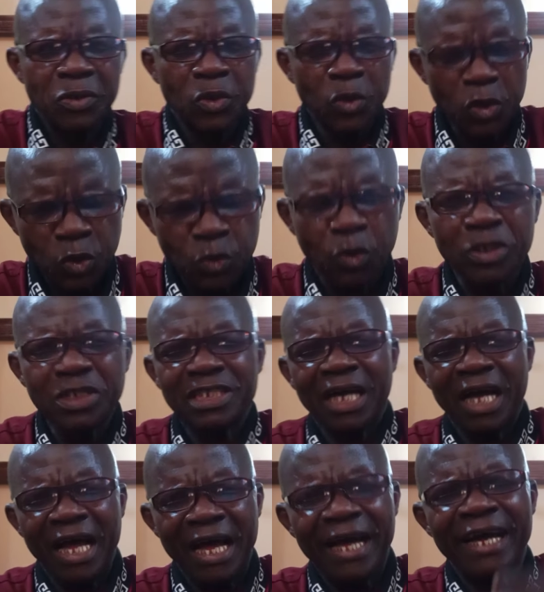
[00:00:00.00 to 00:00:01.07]
Those ones
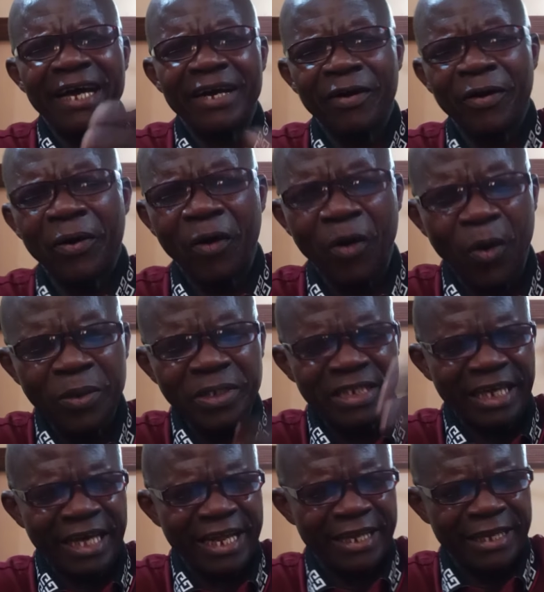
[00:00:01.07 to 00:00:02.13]
are
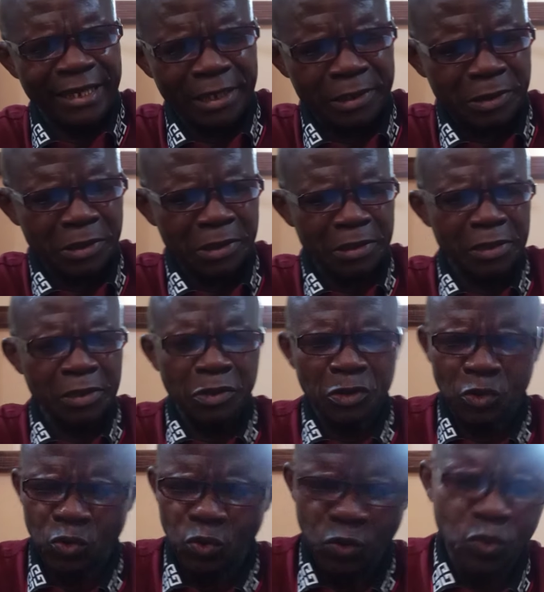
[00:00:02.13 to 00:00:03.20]
under lecture
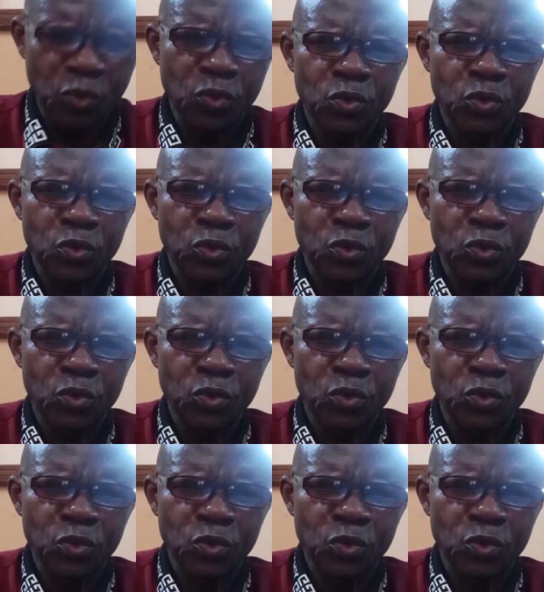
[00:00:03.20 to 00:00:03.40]
2.